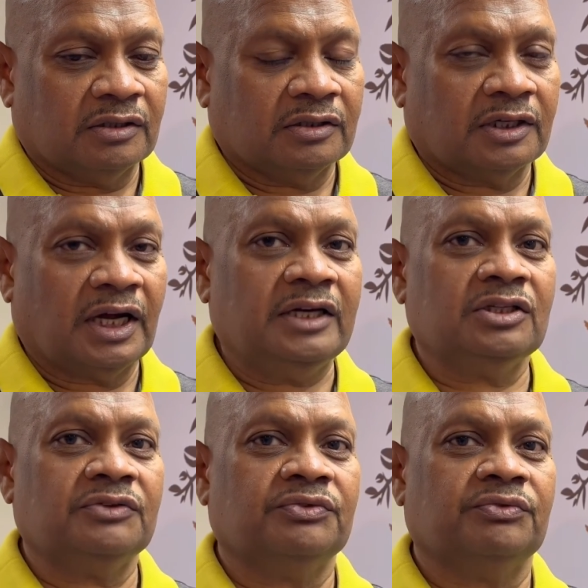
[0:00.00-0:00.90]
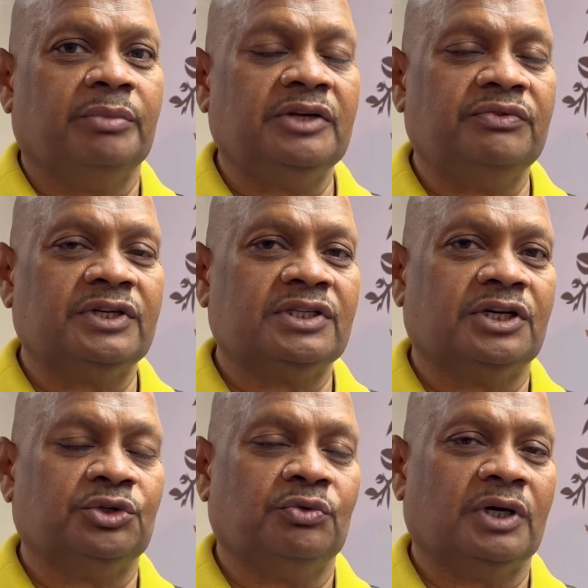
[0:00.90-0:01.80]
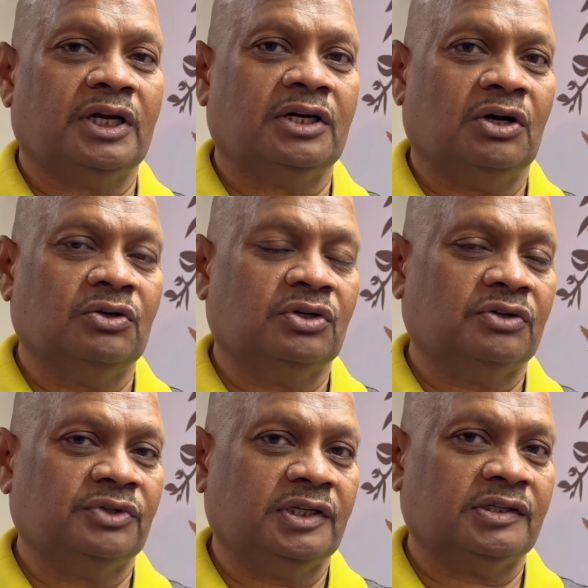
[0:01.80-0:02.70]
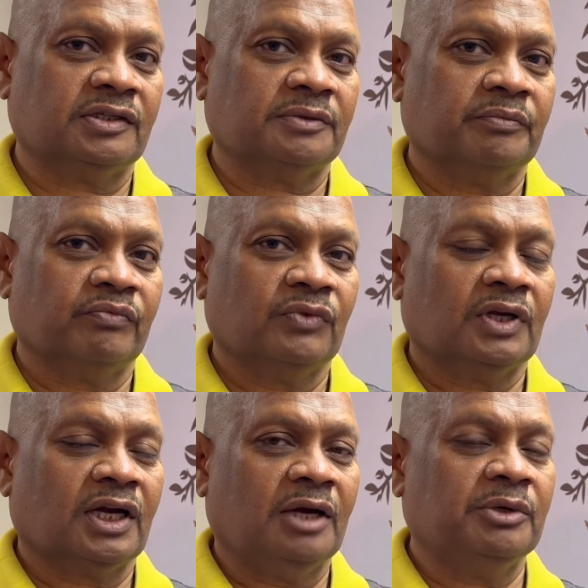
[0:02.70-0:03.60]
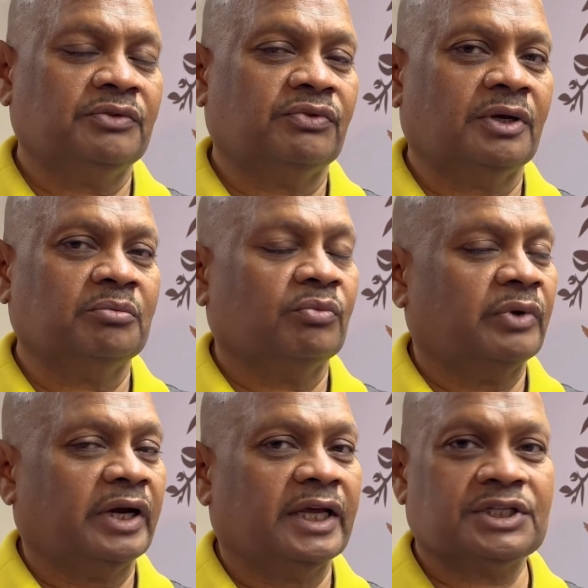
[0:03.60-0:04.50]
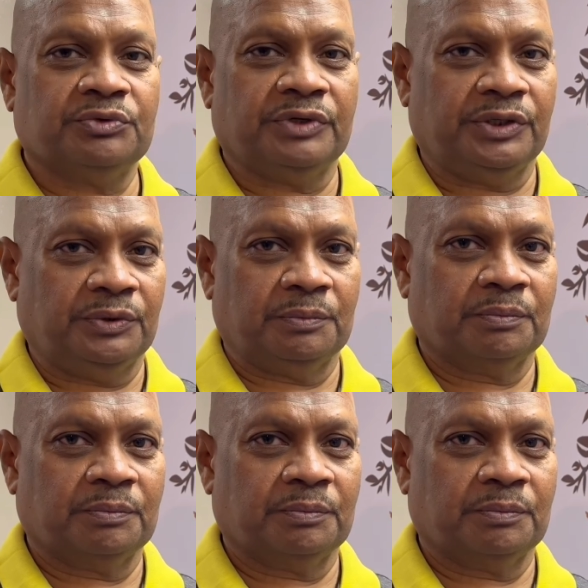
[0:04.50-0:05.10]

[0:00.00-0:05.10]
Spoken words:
kinds of benefits that you will get out of these coming from next video.